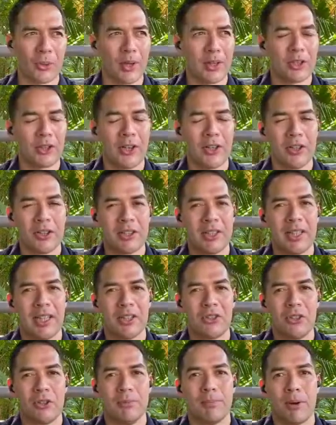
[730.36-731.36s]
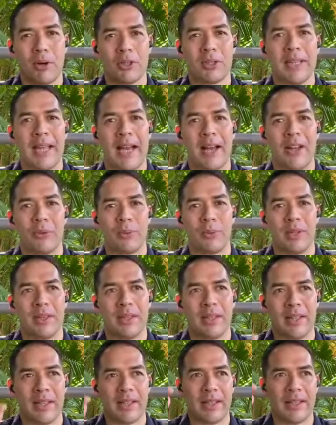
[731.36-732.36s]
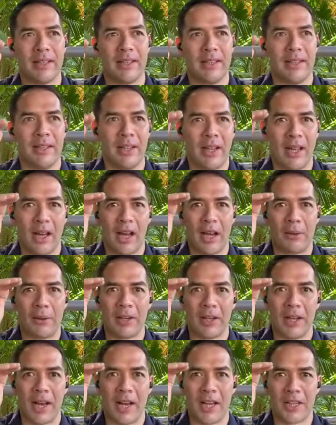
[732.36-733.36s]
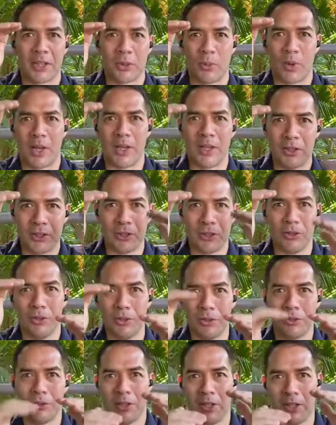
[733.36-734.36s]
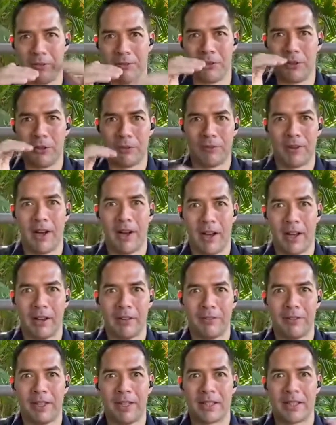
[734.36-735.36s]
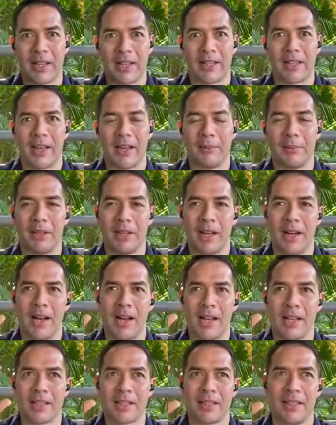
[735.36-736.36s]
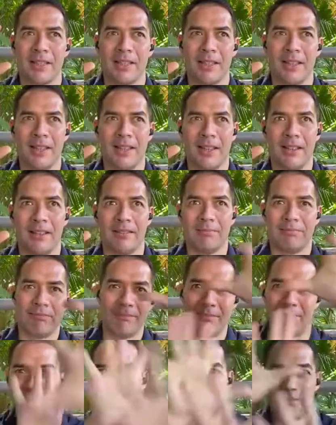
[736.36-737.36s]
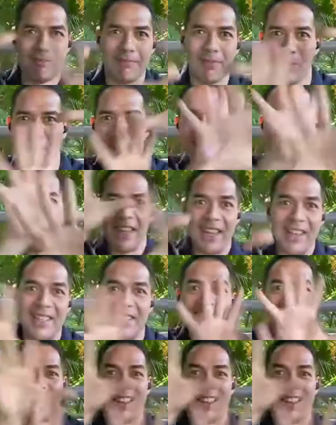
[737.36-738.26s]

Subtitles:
try not to get too bogged down with I'm going to ask 1, 2, 3, 4, 5. It's like, I'm going to ask this.